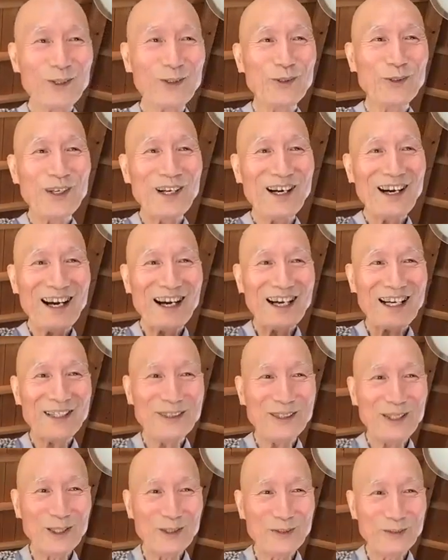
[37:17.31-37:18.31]
or
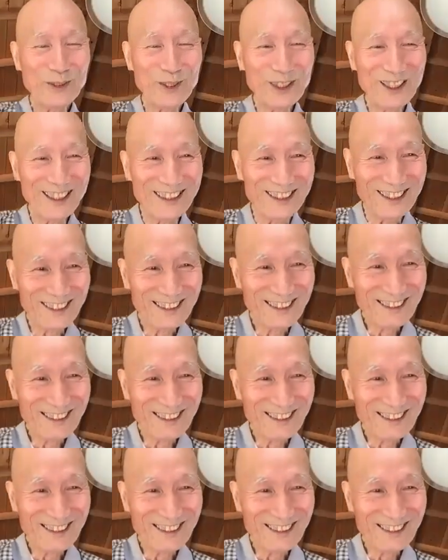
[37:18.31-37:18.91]
half of it.